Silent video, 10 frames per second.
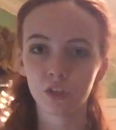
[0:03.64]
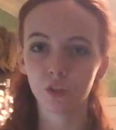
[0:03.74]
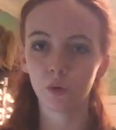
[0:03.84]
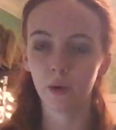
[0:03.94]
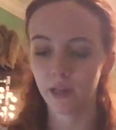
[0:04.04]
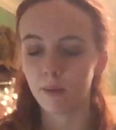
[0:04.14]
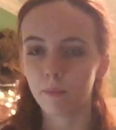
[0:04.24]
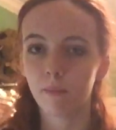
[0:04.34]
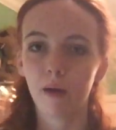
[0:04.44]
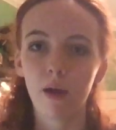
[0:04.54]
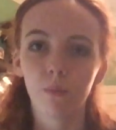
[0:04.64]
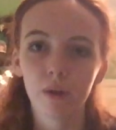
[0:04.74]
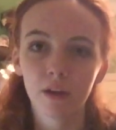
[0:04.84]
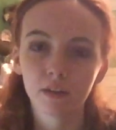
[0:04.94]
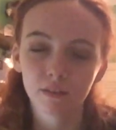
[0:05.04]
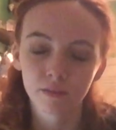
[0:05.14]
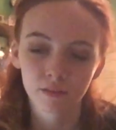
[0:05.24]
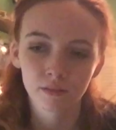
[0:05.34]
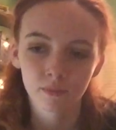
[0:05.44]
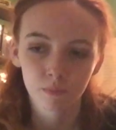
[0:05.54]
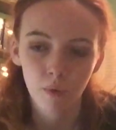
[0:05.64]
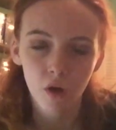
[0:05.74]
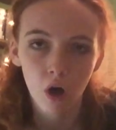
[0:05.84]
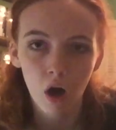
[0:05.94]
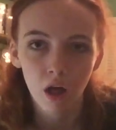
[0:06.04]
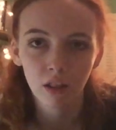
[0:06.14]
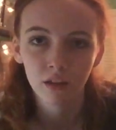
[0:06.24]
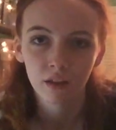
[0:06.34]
to do my weird book haul.